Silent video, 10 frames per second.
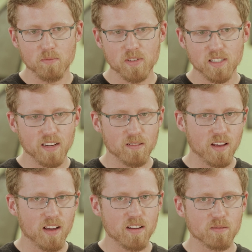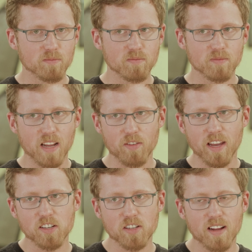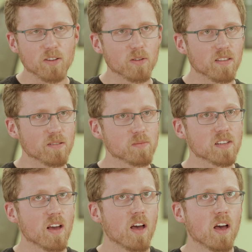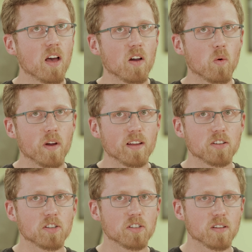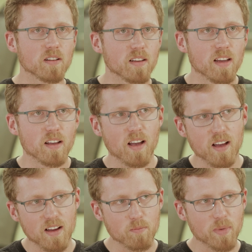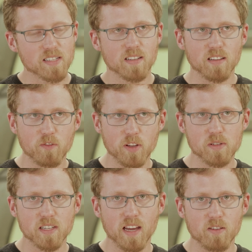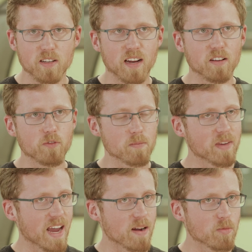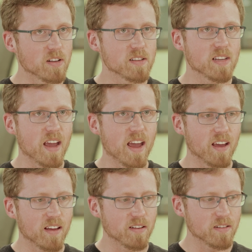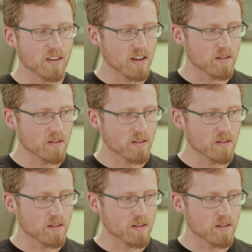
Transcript: state navigation algorithms, which basically fuse together data from cameras and